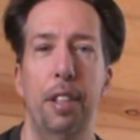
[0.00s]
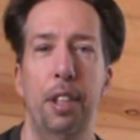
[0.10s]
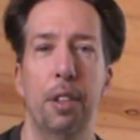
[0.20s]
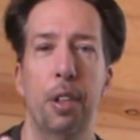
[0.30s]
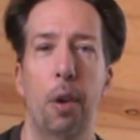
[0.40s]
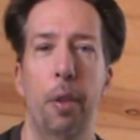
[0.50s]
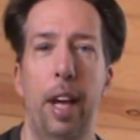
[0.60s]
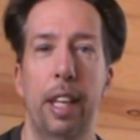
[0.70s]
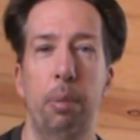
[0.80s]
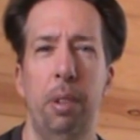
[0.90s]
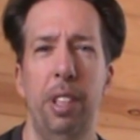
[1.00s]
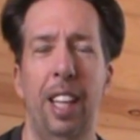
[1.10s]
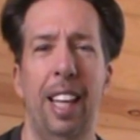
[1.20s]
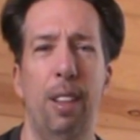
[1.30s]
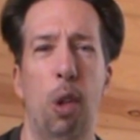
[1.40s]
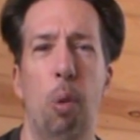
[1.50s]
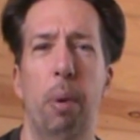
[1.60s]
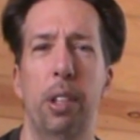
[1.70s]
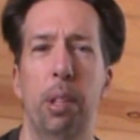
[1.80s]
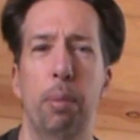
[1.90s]
you'll know that especially like low
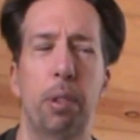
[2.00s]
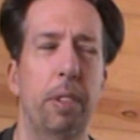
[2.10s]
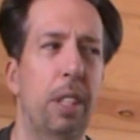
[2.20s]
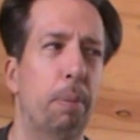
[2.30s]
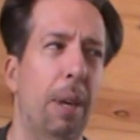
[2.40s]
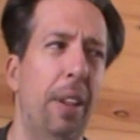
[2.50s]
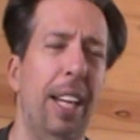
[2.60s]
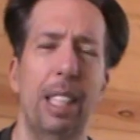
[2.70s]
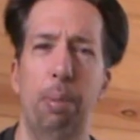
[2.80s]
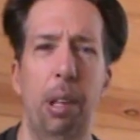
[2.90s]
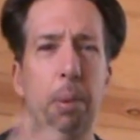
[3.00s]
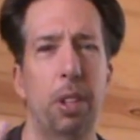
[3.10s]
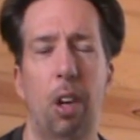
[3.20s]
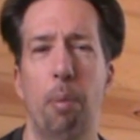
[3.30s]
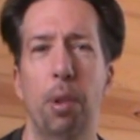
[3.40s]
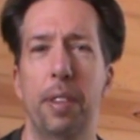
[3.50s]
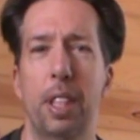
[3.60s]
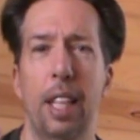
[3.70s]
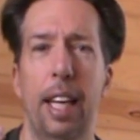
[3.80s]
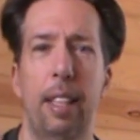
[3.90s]
budget movies, but I think it's pretty much all
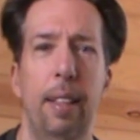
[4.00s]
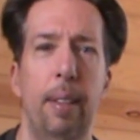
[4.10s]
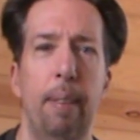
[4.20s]
movies like